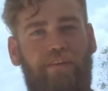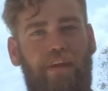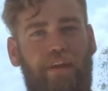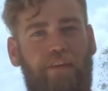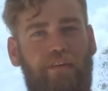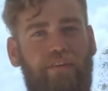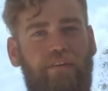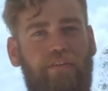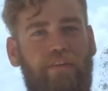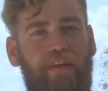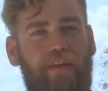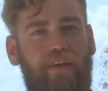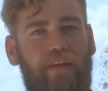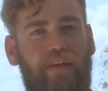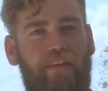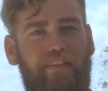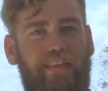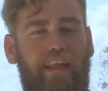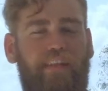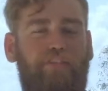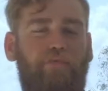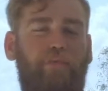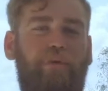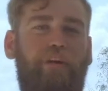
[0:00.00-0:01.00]
And
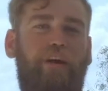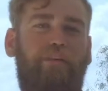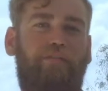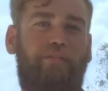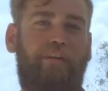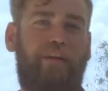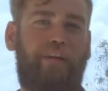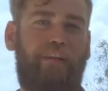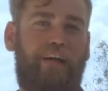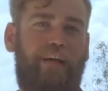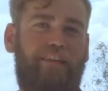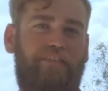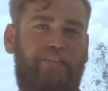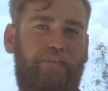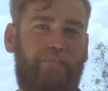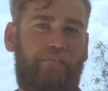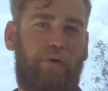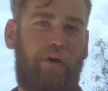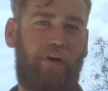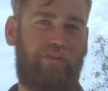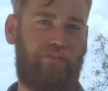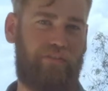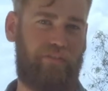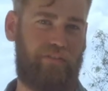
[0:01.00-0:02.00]
that's when I realized that
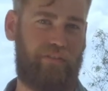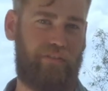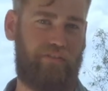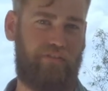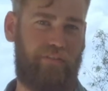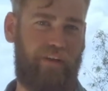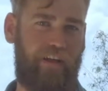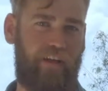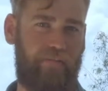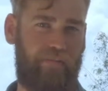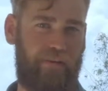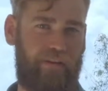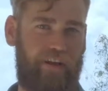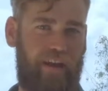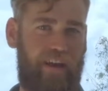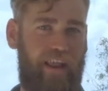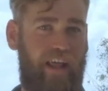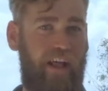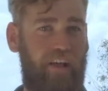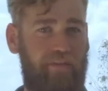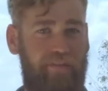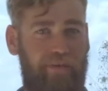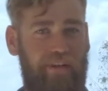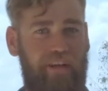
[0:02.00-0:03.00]
personal development and
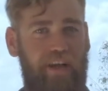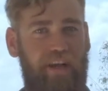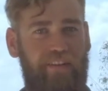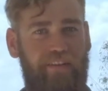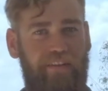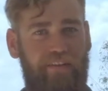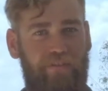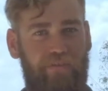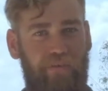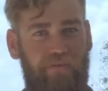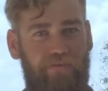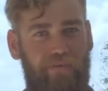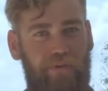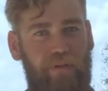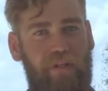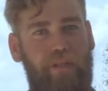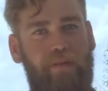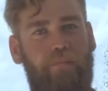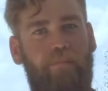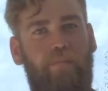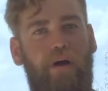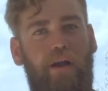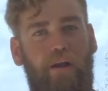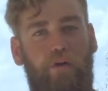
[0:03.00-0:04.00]
helping others was
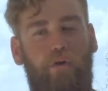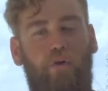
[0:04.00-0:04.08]
really my